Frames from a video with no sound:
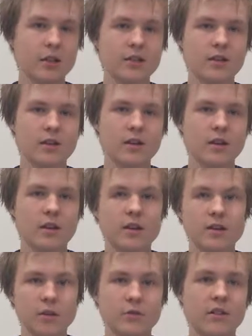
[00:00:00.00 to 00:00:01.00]
Be smart,
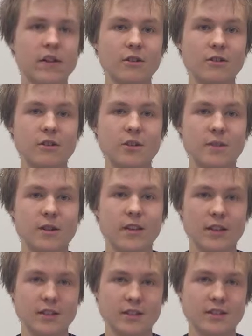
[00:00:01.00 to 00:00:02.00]
don't download
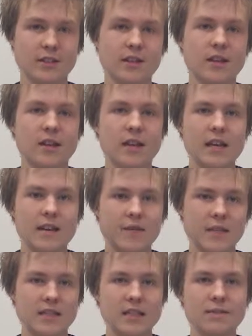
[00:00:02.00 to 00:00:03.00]
stupid things.
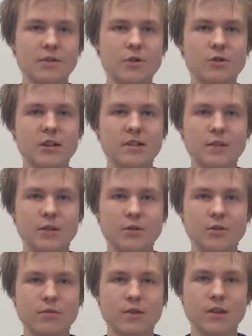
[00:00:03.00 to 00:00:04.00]
If it seems too
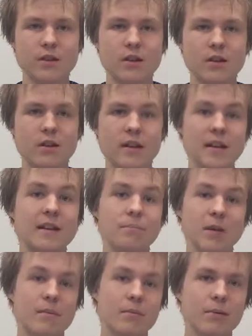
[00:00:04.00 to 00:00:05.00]
good to be true,
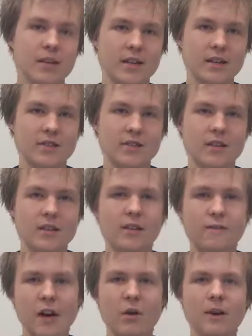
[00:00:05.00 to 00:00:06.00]
it probably
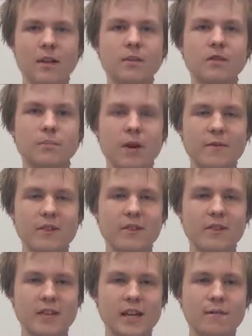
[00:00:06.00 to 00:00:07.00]
is. The file may look
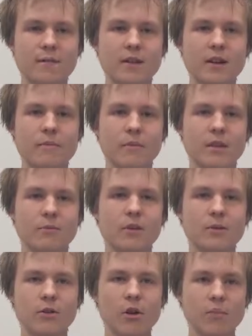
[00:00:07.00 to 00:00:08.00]
perfectly safe,
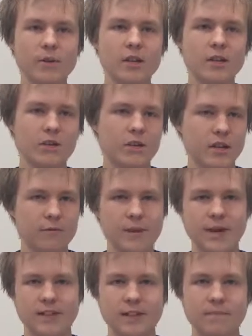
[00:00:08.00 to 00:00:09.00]
but the moment you open it, you
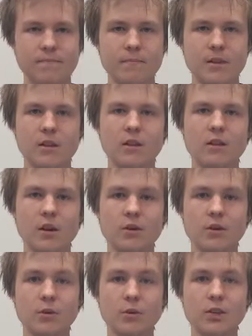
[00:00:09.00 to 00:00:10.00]
can get infected.
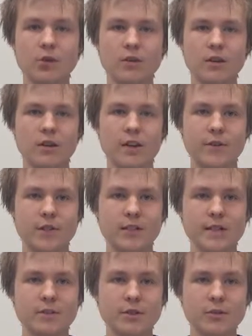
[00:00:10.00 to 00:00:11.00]
Long story short,
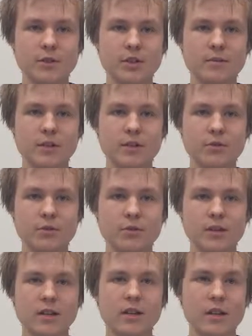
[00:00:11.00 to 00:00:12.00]
if it seems too good to
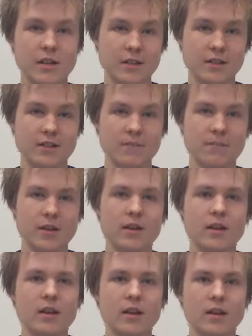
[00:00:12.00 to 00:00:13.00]
be true, it
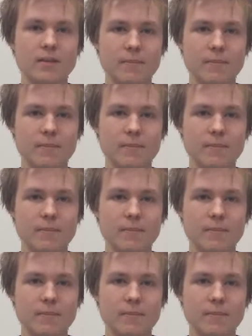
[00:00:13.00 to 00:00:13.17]
is.